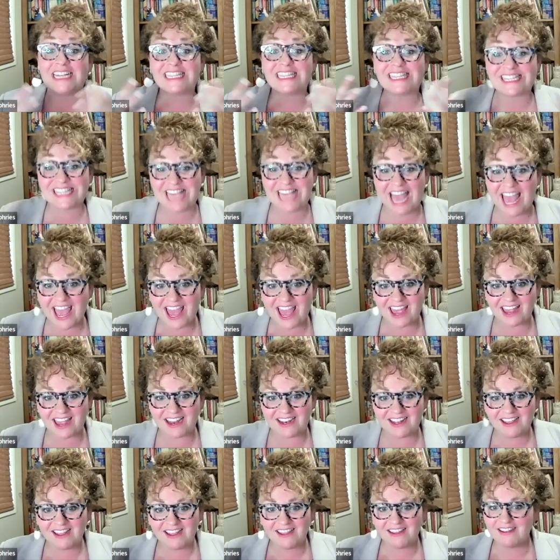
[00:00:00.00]

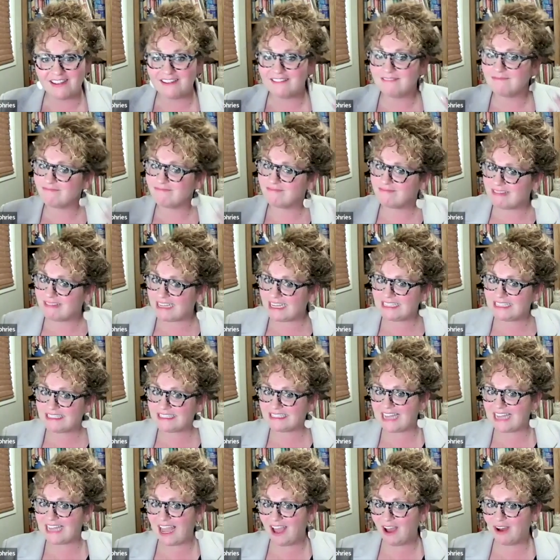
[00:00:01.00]
said, it's
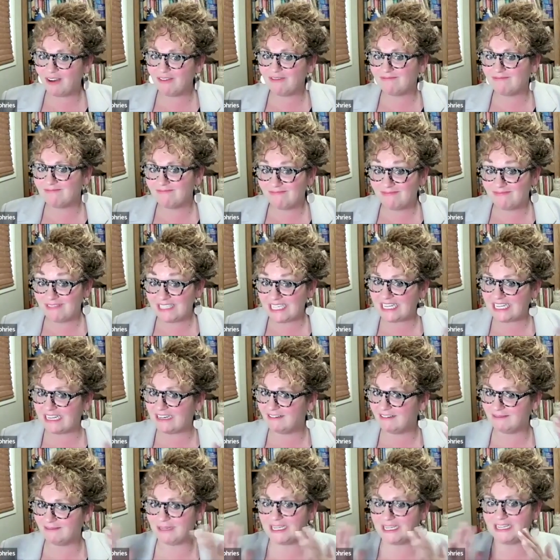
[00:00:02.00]
now,
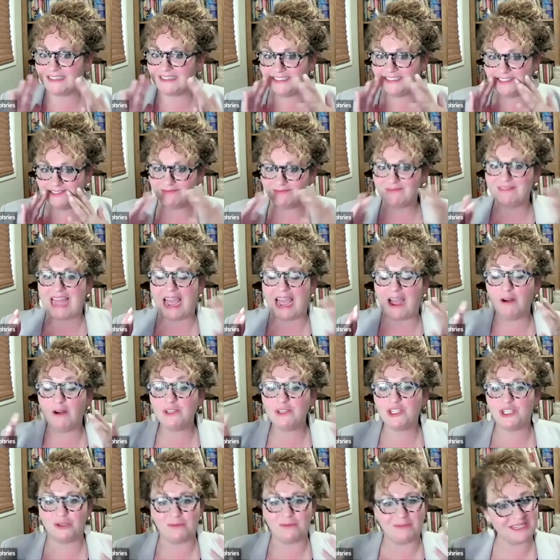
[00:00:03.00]
I'm not going to
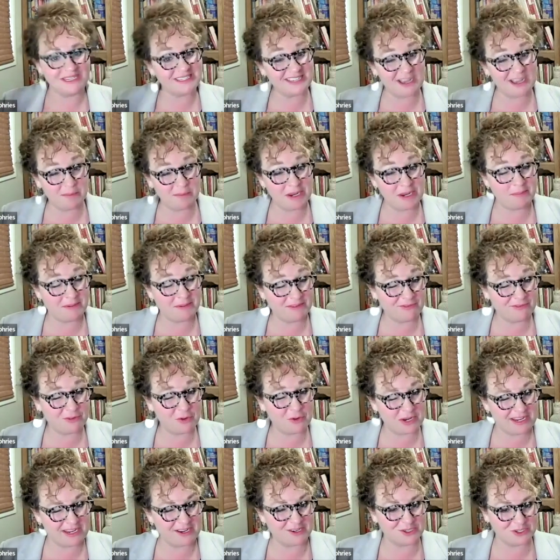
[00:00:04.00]
out you, but it's coming up on
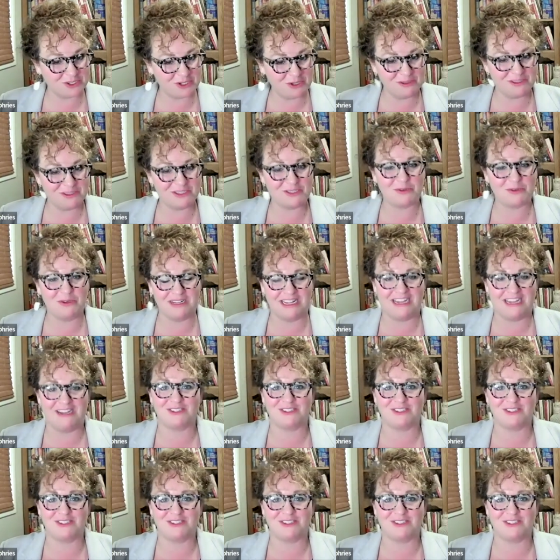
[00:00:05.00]
40 years old, Schoolhouse.